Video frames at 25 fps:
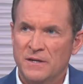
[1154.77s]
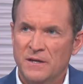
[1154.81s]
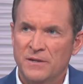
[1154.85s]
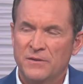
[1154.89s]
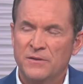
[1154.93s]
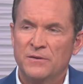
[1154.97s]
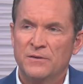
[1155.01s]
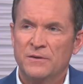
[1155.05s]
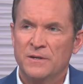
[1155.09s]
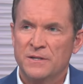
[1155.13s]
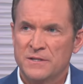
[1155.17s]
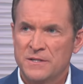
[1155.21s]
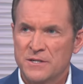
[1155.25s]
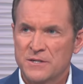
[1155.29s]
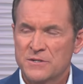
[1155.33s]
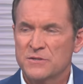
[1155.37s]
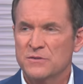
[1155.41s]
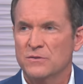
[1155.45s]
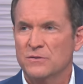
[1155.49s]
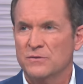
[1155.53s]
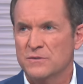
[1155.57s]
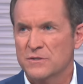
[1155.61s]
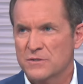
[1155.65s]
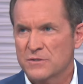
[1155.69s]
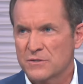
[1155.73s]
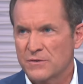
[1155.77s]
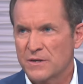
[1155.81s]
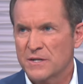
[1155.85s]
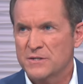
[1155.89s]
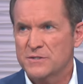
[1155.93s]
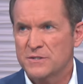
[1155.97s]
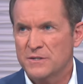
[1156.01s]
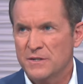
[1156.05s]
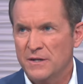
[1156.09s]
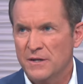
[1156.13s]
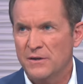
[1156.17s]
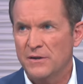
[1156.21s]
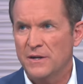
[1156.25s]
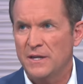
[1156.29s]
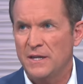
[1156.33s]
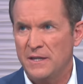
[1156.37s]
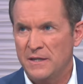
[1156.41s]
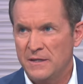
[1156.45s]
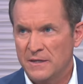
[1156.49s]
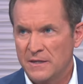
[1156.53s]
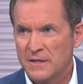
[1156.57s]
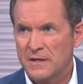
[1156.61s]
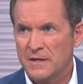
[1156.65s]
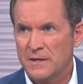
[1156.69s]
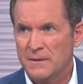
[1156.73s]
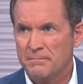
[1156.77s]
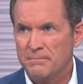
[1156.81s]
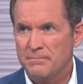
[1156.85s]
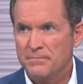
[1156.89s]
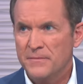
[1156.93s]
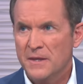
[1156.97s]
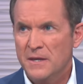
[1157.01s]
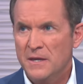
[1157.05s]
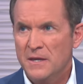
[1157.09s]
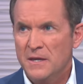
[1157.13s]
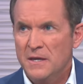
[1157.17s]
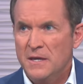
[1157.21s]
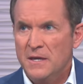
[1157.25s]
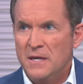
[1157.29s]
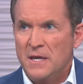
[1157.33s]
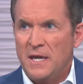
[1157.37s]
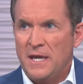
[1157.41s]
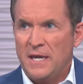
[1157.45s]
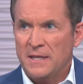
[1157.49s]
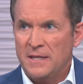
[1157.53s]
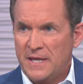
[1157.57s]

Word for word: other additional discretionary income mm-hmm.